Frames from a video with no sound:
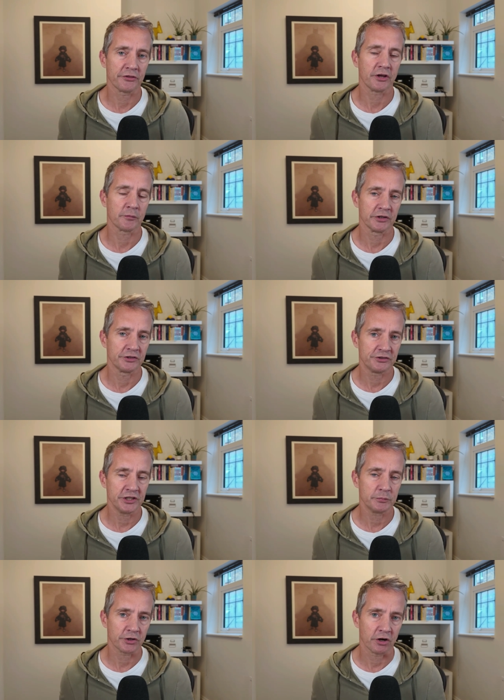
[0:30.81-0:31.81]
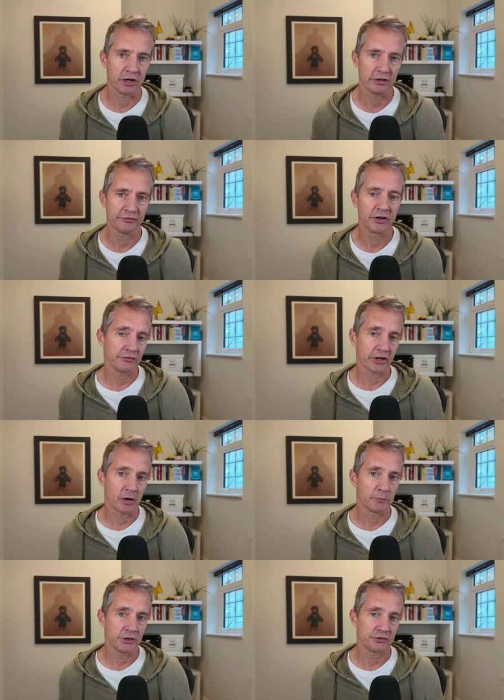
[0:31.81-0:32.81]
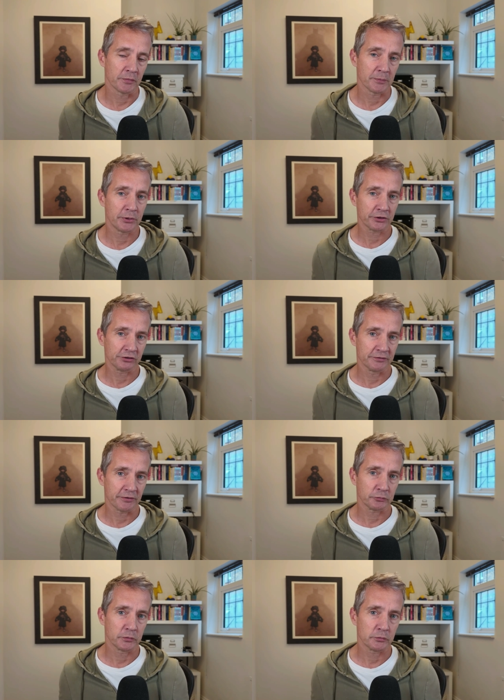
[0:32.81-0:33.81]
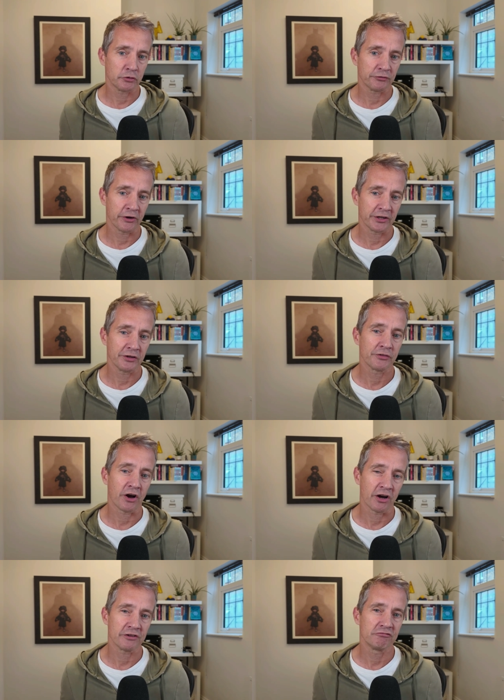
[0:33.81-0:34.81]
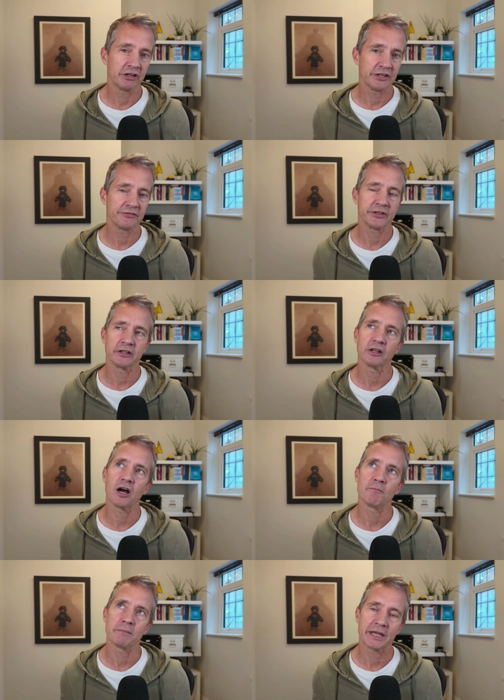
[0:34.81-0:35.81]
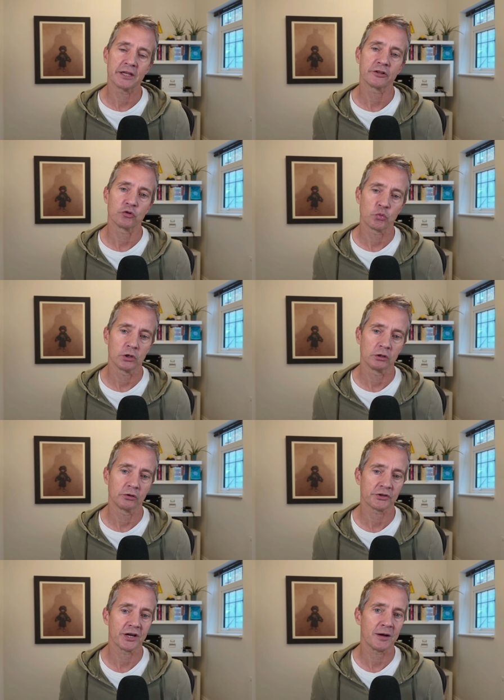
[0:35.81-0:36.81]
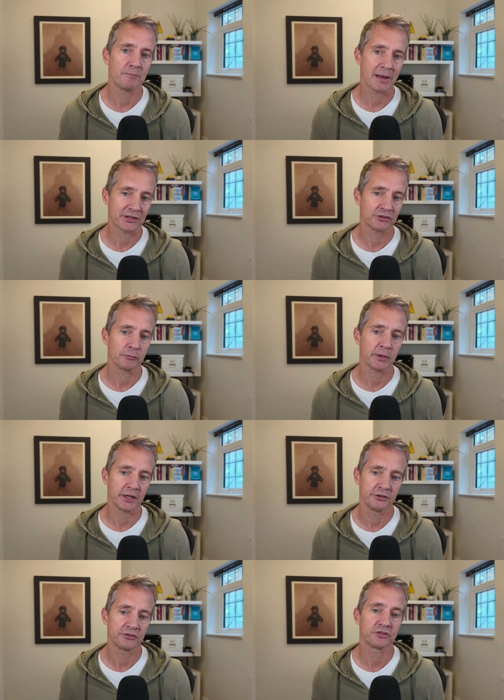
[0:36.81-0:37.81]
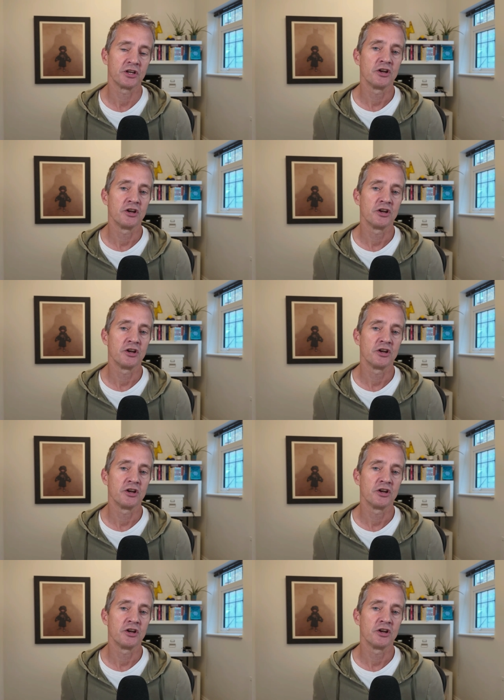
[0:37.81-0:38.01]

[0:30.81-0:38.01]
I'm going to deep dive the companies in my personal investment portfolio that I really feel are making the world a better place